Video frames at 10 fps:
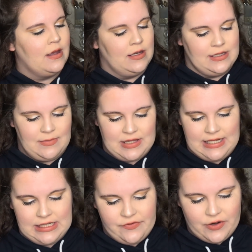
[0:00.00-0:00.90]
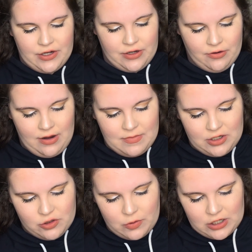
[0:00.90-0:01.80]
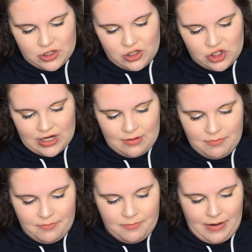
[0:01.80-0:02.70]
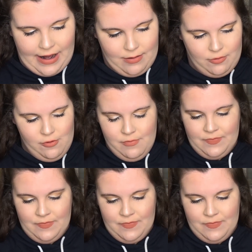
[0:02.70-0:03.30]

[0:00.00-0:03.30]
some of these for you. I'm going to swatch the shade Bible,